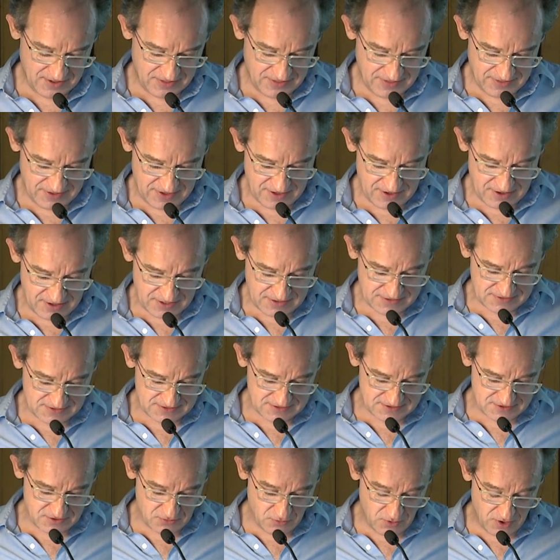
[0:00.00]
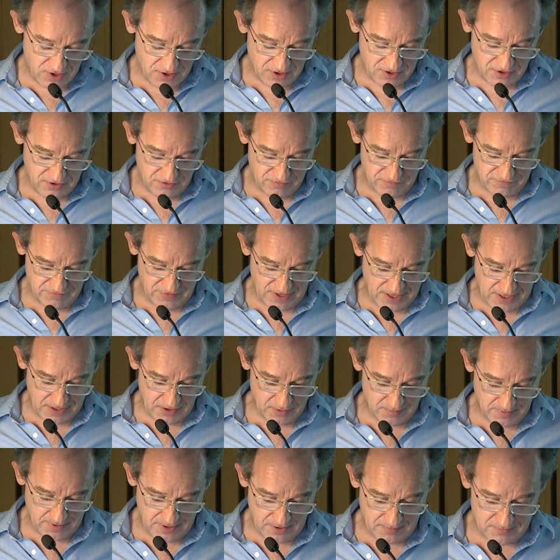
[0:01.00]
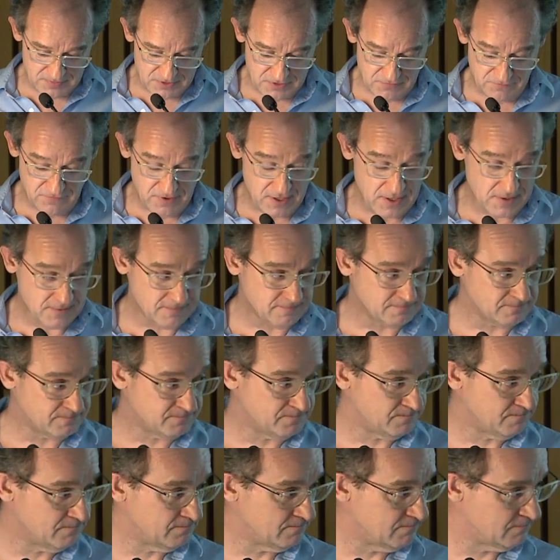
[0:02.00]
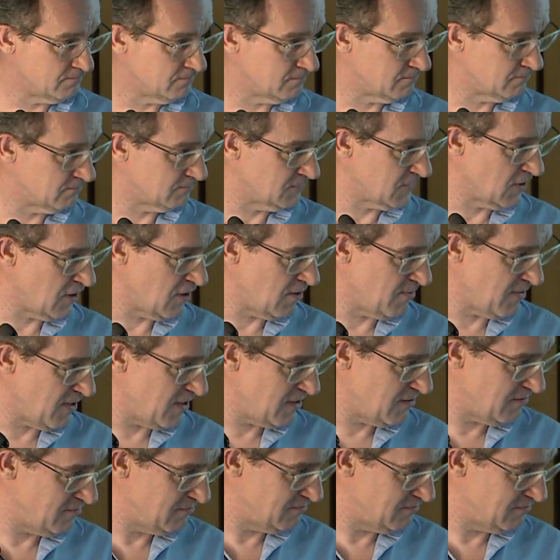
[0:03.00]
There's the work of Anupam Divan. Am I